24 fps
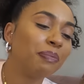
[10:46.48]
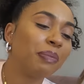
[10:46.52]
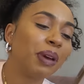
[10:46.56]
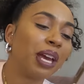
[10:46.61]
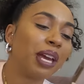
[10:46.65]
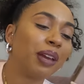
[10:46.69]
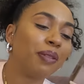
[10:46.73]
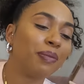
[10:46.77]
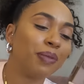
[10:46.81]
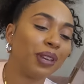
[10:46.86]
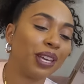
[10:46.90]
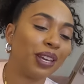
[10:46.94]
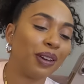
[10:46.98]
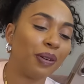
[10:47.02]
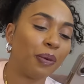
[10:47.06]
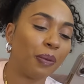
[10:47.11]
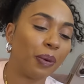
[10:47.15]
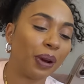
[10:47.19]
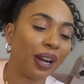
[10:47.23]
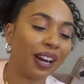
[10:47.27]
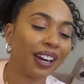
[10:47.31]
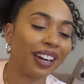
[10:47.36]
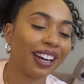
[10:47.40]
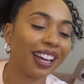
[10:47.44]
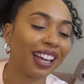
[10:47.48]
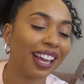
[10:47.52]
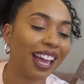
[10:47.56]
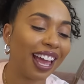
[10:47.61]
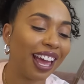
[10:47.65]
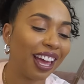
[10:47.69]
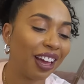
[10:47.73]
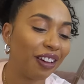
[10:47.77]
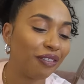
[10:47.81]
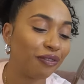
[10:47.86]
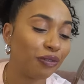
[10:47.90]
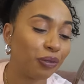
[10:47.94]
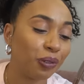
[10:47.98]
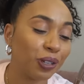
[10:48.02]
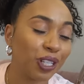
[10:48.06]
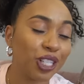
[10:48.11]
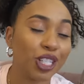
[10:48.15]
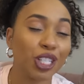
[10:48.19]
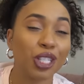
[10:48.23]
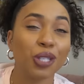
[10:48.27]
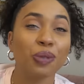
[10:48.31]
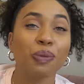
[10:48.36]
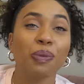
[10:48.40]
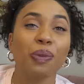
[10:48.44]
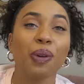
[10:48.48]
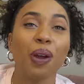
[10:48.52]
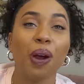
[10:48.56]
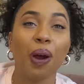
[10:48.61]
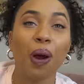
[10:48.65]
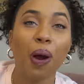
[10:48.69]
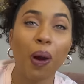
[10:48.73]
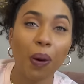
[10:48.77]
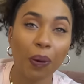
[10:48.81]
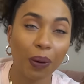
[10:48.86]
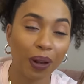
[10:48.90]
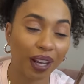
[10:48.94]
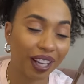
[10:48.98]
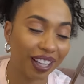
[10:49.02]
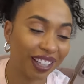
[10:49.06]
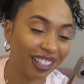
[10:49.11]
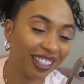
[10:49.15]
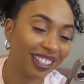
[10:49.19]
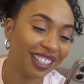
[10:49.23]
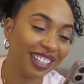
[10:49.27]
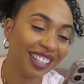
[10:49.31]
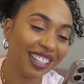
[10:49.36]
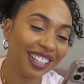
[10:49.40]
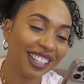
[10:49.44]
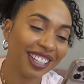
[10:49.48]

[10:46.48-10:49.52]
Baby, where the F was you going?